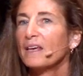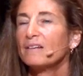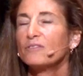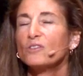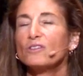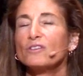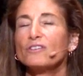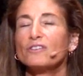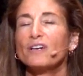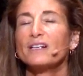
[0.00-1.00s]
And if you
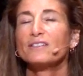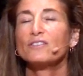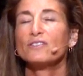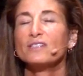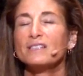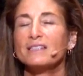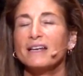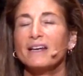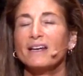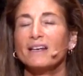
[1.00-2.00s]
close your eyes and you just
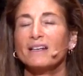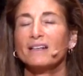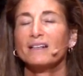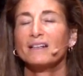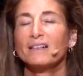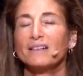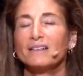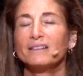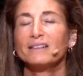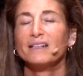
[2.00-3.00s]
scan
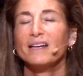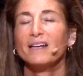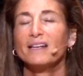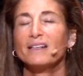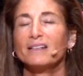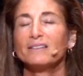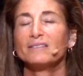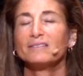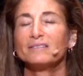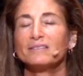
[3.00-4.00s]
today,
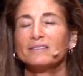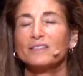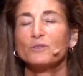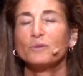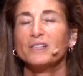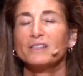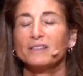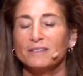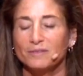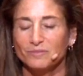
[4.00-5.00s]
this week,